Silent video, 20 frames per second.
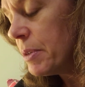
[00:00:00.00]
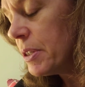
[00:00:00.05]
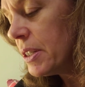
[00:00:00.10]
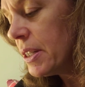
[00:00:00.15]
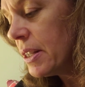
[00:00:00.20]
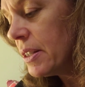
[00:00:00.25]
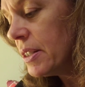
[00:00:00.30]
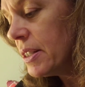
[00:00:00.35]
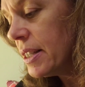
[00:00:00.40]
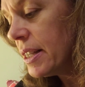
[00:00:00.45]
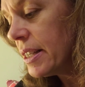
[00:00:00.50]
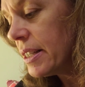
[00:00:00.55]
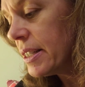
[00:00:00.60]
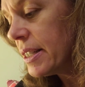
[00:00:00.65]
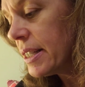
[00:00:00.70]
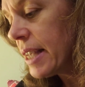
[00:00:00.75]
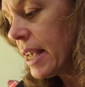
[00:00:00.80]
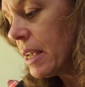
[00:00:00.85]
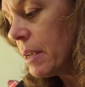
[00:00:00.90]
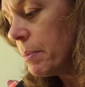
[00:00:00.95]
since the
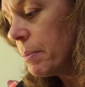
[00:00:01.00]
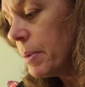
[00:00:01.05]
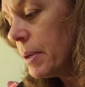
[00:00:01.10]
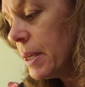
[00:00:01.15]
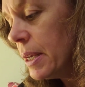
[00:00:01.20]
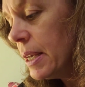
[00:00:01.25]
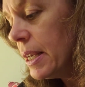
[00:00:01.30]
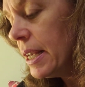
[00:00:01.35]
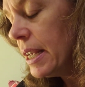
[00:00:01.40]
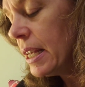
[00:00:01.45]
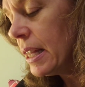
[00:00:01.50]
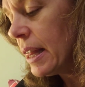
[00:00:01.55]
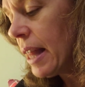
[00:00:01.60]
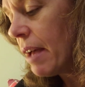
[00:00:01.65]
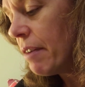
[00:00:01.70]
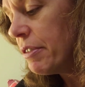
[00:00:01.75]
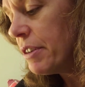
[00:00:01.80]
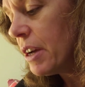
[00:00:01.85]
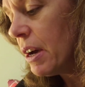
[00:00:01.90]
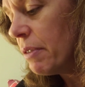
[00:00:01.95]
escape, he
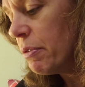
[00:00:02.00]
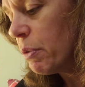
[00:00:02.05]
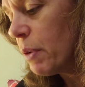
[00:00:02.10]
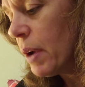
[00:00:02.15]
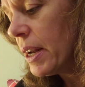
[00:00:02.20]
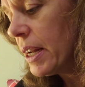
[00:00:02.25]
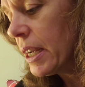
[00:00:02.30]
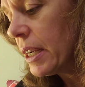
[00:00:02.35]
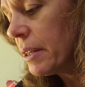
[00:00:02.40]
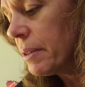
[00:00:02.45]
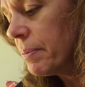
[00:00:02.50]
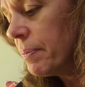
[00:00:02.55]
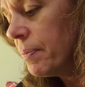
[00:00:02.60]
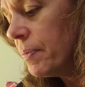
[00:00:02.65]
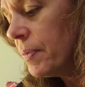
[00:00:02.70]
left off running.